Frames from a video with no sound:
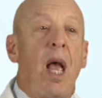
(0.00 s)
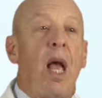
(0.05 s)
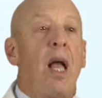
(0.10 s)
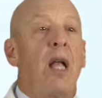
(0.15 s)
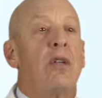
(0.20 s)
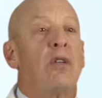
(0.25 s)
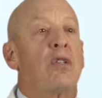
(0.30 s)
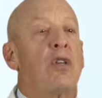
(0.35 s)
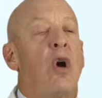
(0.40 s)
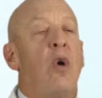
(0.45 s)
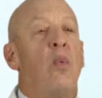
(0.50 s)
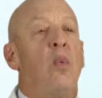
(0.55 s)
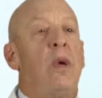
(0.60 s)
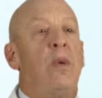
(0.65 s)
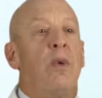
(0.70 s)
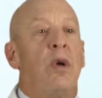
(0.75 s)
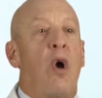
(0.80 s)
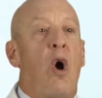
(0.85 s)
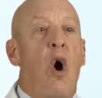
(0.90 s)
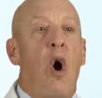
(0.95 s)
And so we
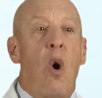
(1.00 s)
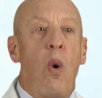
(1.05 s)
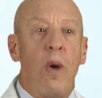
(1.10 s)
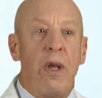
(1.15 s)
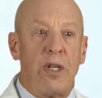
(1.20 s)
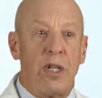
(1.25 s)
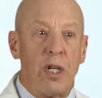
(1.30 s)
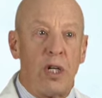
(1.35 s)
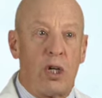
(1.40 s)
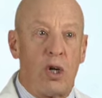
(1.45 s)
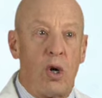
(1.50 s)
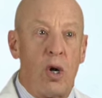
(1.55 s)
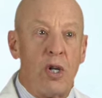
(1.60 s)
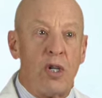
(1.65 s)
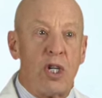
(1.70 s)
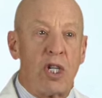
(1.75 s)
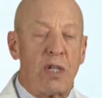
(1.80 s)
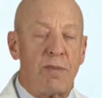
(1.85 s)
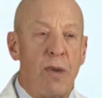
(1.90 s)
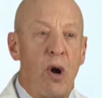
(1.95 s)
would always
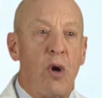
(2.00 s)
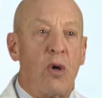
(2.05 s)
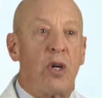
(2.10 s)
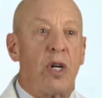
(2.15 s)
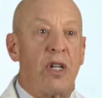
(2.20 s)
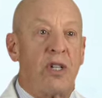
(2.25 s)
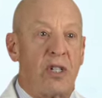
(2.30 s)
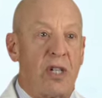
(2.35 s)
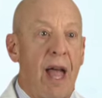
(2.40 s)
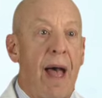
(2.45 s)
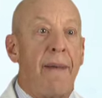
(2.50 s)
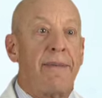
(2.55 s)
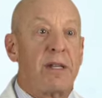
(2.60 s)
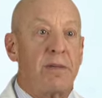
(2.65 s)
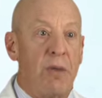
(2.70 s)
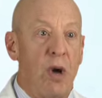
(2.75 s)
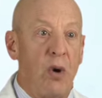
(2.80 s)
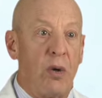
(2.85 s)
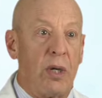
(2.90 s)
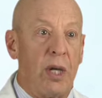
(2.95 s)
encourage a smoker to stop
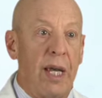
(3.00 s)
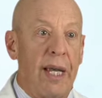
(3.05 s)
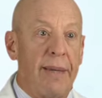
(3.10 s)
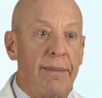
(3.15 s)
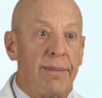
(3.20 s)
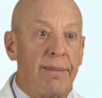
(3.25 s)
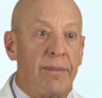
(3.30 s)
smoking.